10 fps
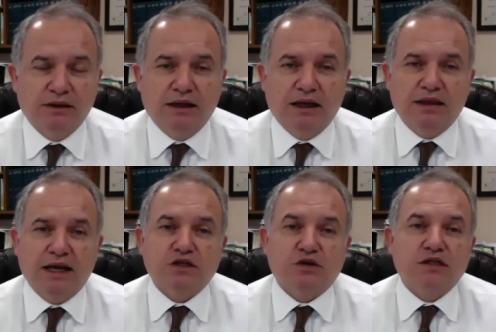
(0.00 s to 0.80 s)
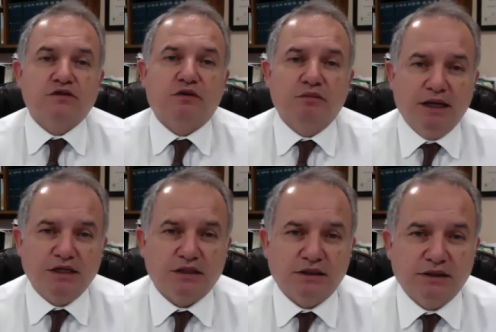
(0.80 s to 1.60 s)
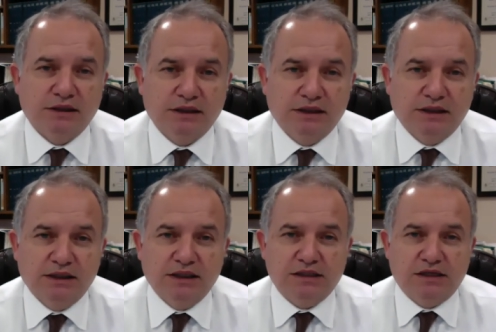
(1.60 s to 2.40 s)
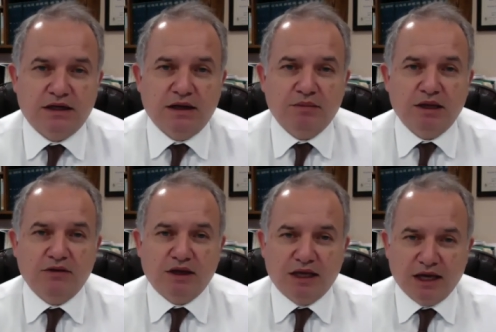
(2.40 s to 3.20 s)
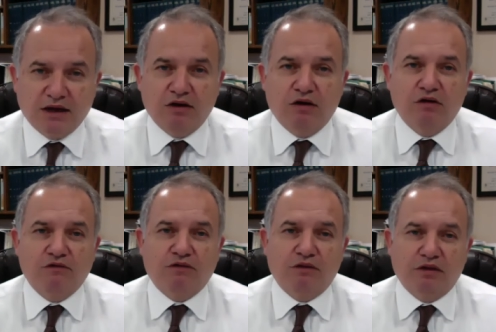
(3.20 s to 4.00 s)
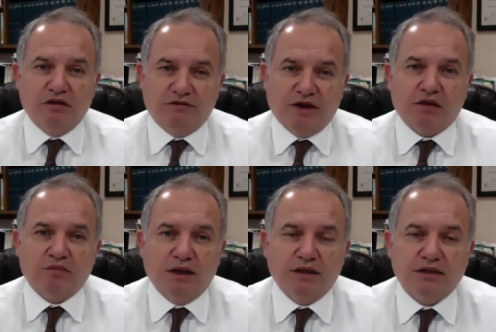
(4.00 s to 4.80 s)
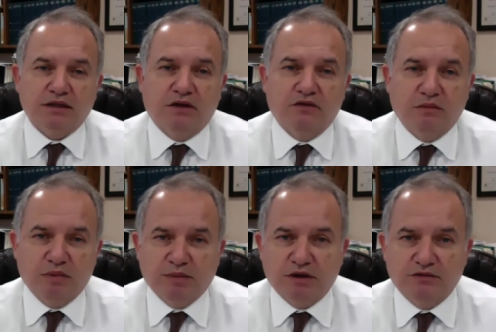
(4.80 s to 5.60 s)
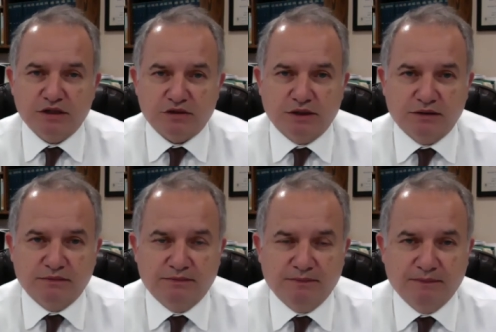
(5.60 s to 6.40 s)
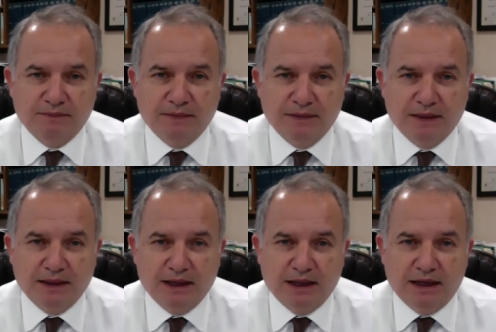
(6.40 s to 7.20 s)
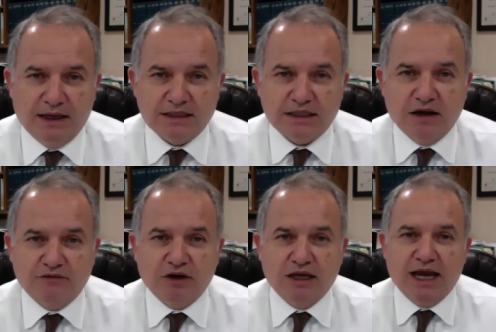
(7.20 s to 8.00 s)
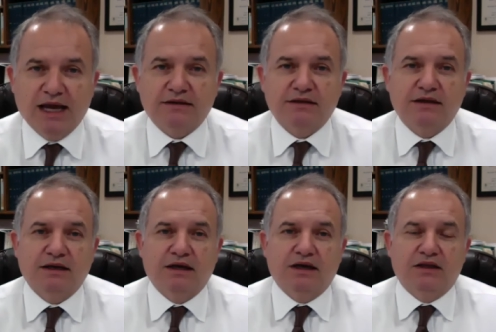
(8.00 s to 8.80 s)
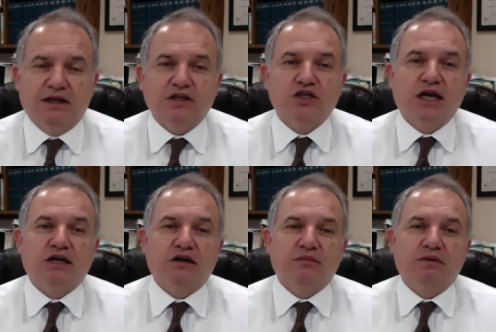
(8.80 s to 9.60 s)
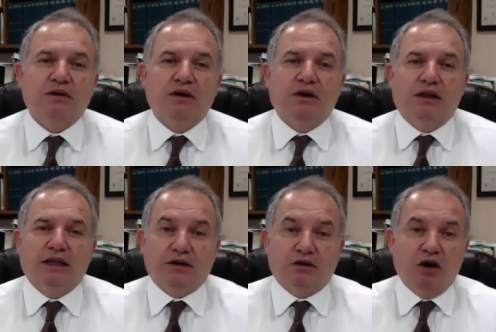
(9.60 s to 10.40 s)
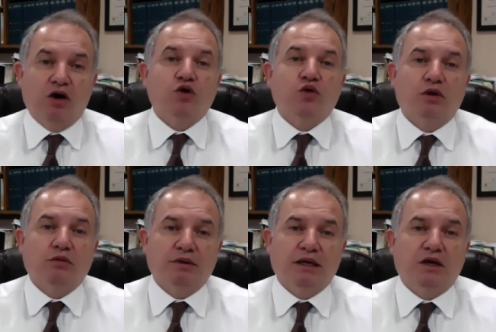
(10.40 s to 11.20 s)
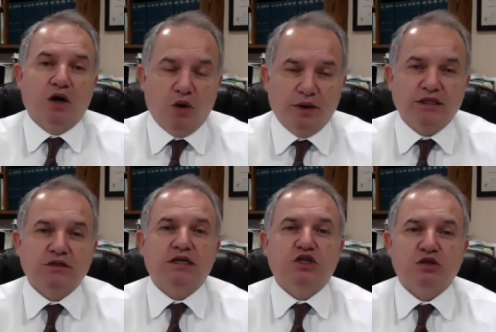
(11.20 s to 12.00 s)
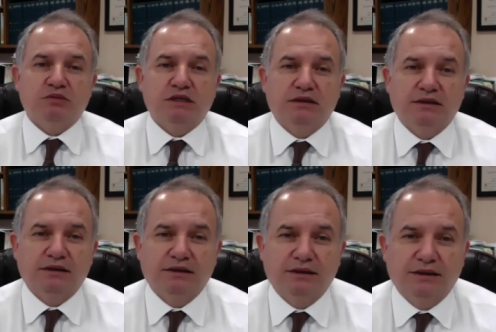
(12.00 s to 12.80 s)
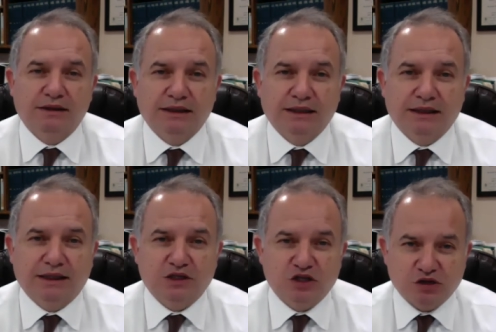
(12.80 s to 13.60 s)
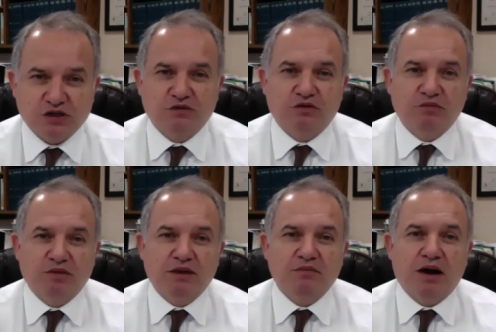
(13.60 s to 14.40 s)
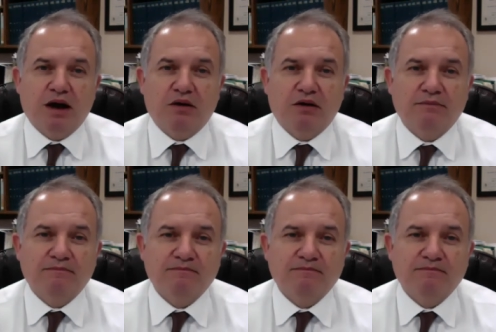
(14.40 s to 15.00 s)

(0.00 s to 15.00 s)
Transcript: And that transformation is going to be the get-go for the development of the people of Israel. Let's not forget that Jacob later on will be going to Egypt, that Joseph will be in power,